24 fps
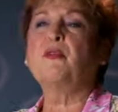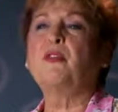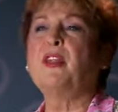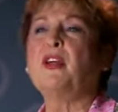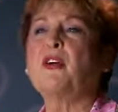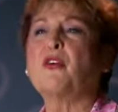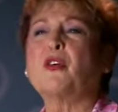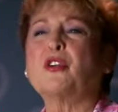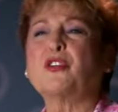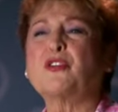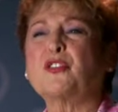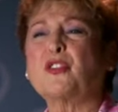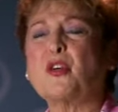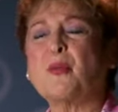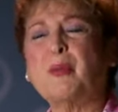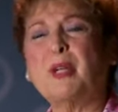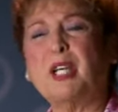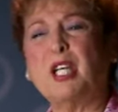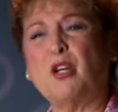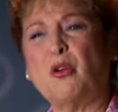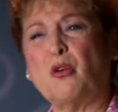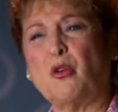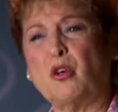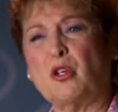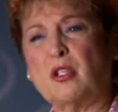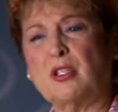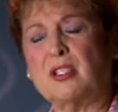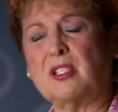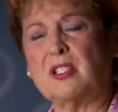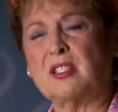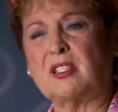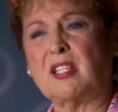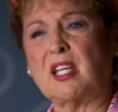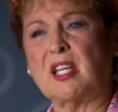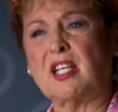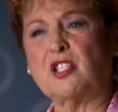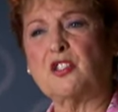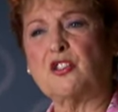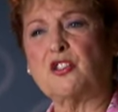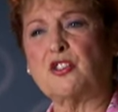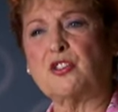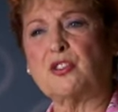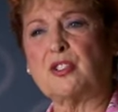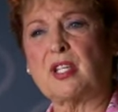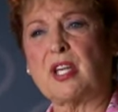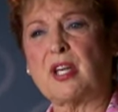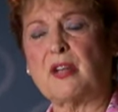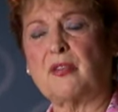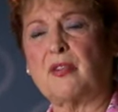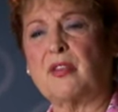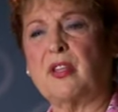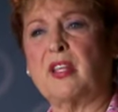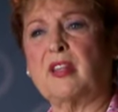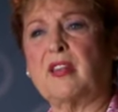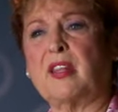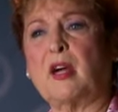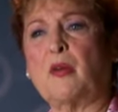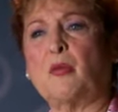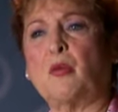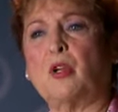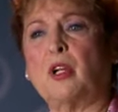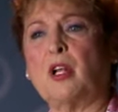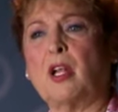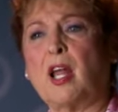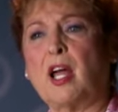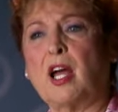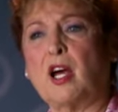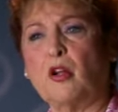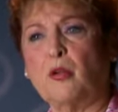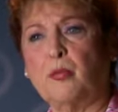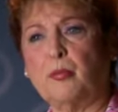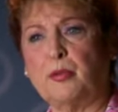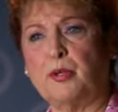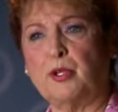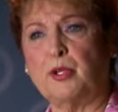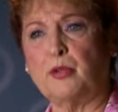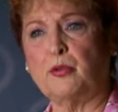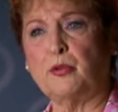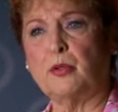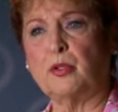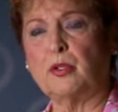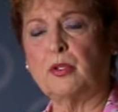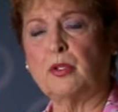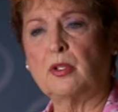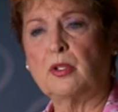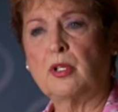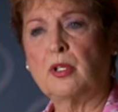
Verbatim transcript: There are so many organizations out there that will help you.